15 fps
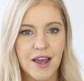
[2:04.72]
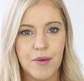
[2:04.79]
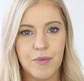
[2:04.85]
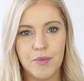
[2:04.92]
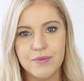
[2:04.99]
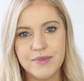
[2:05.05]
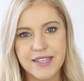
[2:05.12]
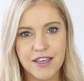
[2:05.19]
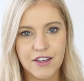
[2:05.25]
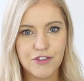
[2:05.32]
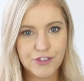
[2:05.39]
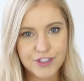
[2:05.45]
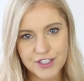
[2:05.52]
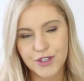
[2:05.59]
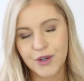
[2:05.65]
I'm seeing a
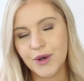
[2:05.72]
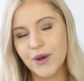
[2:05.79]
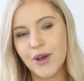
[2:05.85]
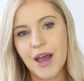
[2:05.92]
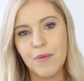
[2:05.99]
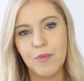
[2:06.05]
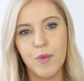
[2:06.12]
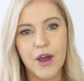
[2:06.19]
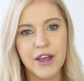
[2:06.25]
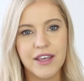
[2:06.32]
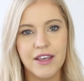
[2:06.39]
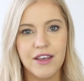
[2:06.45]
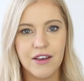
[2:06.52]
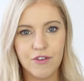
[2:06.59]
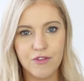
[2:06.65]
physio and
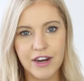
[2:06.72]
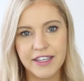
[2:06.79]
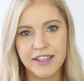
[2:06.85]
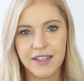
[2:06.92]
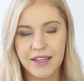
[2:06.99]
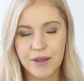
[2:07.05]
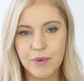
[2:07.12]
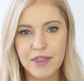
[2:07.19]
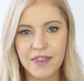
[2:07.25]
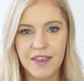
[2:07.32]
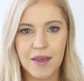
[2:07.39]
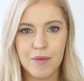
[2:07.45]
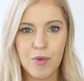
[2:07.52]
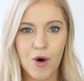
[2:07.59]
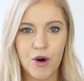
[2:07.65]
working regularly with
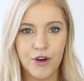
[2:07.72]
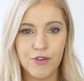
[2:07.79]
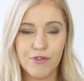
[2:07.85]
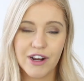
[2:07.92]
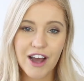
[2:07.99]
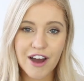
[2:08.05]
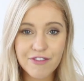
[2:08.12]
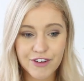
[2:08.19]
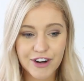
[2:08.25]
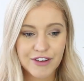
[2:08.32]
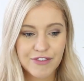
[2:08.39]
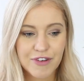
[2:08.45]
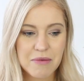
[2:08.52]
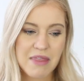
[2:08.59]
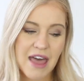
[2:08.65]
him on recovering
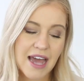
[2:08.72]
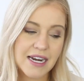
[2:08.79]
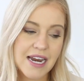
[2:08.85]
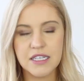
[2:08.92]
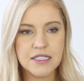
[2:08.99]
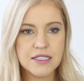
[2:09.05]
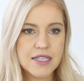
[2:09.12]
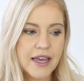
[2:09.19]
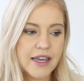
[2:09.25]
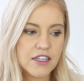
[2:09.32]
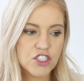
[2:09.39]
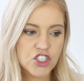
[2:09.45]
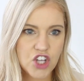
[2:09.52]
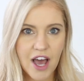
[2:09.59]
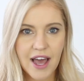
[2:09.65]
from that, things
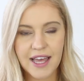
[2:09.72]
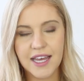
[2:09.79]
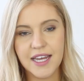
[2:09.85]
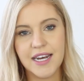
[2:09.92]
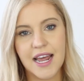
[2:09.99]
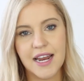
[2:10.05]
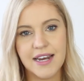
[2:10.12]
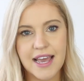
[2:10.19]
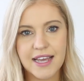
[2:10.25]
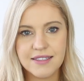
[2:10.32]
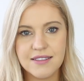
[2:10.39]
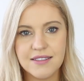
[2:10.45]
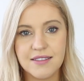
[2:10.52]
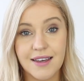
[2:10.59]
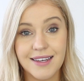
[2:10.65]
like diet and
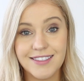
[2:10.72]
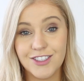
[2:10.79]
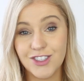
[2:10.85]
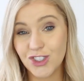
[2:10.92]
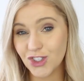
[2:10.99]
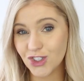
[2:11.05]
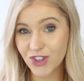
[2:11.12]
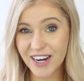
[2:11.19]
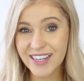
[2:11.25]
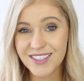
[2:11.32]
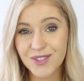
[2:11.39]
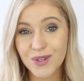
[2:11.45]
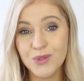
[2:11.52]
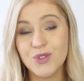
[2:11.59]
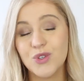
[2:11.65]
exercise and
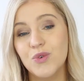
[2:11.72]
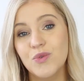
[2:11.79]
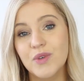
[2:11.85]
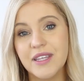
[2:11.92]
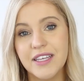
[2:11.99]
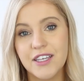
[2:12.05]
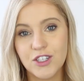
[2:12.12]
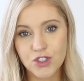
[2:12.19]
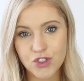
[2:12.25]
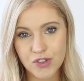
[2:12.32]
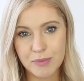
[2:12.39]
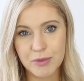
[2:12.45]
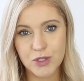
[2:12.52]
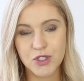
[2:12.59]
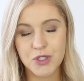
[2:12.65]
stress also really
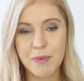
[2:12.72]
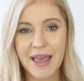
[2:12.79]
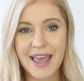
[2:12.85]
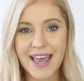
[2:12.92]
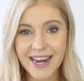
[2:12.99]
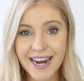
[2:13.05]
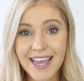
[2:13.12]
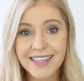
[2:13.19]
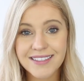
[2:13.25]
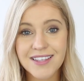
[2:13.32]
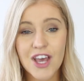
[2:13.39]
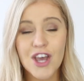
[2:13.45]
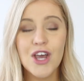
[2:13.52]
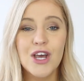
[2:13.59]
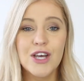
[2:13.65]
contribute to my headaches.
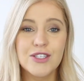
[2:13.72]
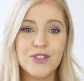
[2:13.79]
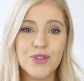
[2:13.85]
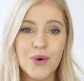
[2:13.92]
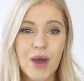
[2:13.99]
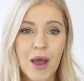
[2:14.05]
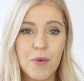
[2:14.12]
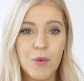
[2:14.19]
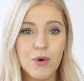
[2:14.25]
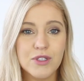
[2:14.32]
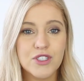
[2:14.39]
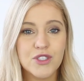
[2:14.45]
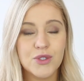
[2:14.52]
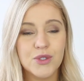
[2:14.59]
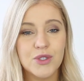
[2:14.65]
So I
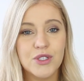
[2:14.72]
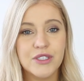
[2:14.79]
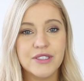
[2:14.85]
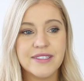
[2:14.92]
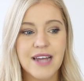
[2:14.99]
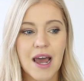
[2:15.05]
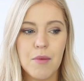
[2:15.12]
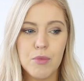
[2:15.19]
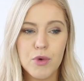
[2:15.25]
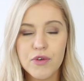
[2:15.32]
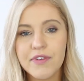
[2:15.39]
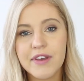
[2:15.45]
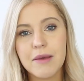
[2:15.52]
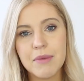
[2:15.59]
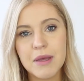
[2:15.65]
want to start
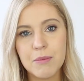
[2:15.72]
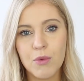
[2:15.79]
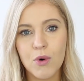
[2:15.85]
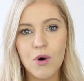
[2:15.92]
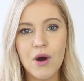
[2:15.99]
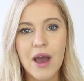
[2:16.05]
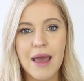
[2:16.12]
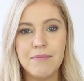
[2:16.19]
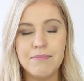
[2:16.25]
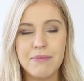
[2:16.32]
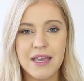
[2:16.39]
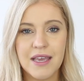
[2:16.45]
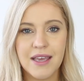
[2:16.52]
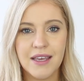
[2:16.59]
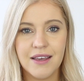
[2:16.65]
moving a bit more and
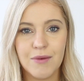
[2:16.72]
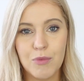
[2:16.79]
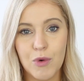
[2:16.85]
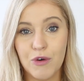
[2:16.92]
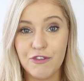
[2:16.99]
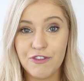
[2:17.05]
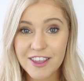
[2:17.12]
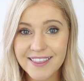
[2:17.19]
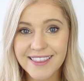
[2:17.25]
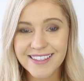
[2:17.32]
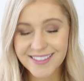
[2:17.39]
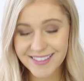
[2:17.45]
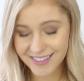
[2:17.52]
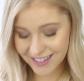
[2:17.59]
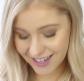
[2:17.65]
being more fit this